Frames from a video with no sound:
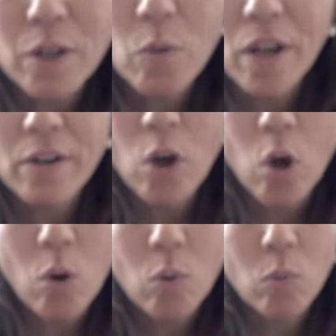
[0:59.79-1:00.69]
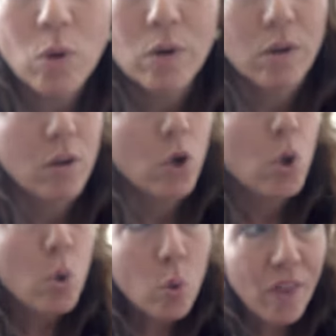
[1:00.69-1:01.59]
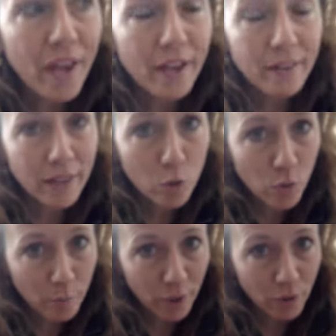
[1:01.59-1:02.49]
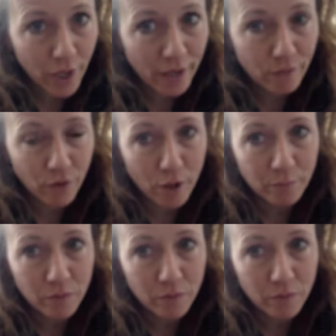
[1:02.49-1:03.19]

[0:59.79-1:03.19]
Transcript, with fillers: want to know who they who the milk came from.